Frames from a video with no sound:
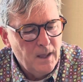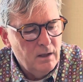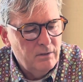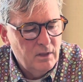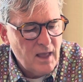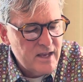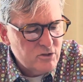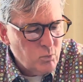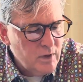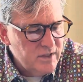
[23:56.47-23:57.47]
The
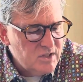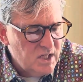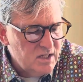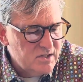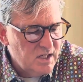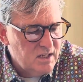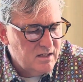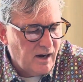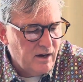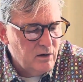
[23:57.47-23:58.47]
last one is tenancy
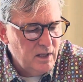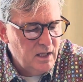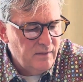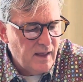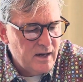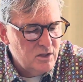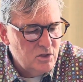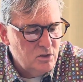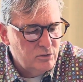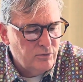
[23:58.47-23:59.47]
entirety, and that is
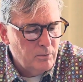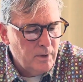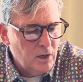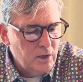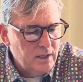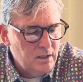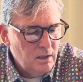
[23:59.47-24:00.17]
used for married